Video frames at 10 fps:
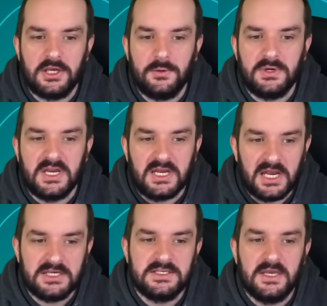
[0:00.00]
you would need
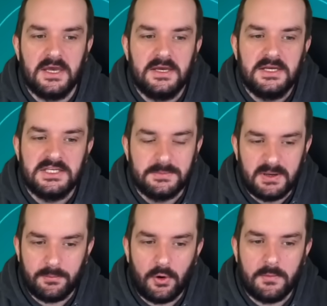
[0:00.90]
Leicester to
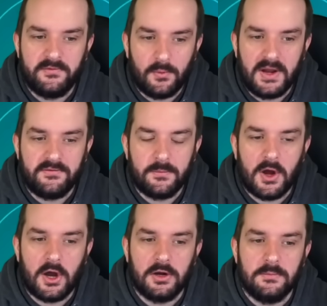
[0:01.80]
beat Bournemouth away from
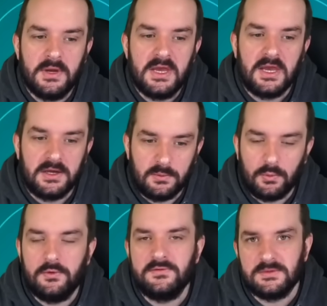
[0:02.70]
home and
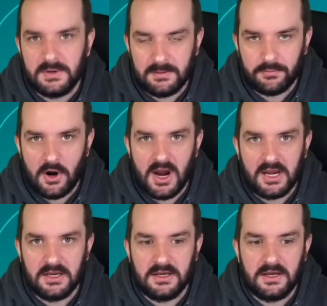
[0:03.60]
Wolves to beat
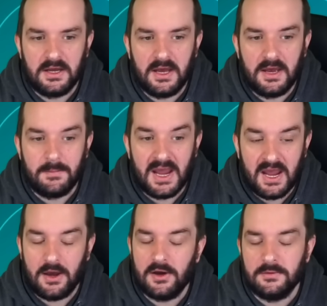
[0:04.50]
Brighton at
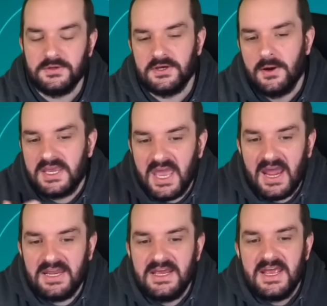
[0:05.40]
home. So again,